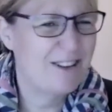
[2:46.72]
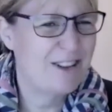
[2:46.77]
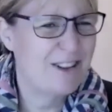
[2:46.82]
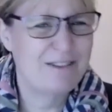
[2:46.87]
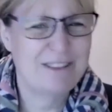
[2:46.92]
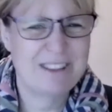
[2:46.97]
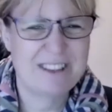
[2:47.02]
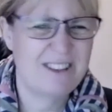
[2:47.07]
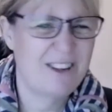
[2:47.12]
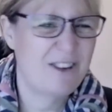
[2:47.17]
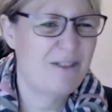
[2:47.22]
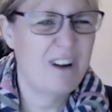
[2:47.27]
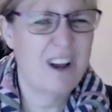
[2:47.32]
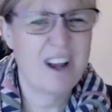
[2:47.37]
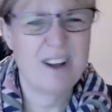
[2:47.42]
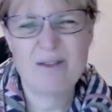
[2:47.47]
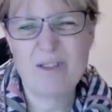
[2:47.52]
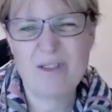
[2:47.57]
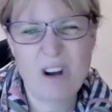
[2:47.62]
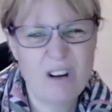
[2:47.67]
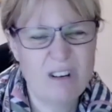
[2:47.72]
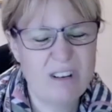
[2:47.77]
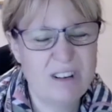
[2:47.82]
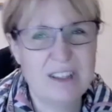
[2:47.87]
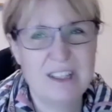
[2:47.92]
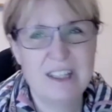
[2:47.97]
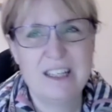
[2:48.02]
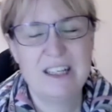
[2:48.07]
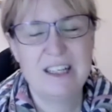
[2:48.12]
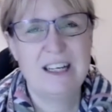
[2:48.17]
There is no right and wrong.
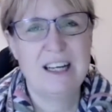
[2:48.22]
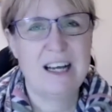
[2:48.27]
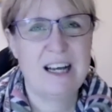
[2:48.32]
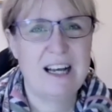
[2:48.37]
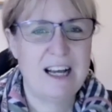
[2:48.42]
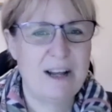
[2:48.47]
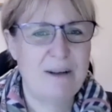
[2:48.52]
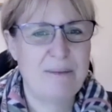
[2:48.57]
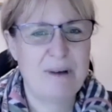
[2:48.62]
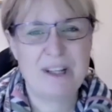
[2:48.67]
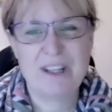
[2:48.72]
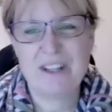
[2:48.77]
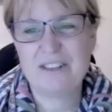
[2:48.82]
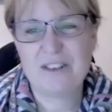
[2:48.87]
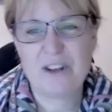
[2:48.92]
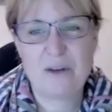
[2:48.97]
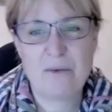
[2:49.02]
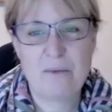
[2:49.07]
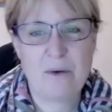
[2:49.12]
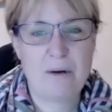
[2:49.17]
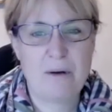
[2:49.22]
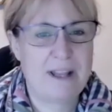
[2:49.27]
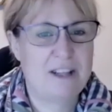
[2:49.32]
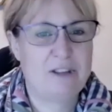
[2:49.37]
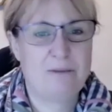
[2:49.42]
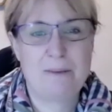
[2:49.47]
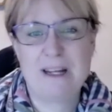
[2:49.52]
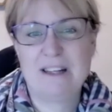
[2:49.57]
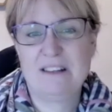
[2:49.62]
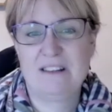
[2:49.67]
And there's no one
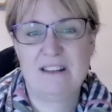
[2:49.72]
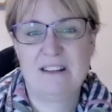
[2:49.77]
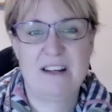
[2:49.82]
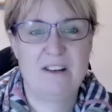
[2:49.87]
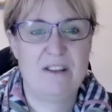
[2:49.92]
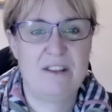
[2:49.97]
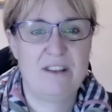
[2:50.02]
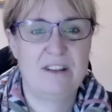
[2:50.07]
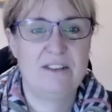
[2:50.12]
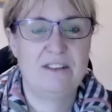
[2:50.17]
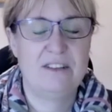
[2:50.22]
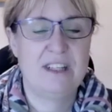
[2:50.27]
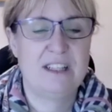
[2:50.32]
that's better than others.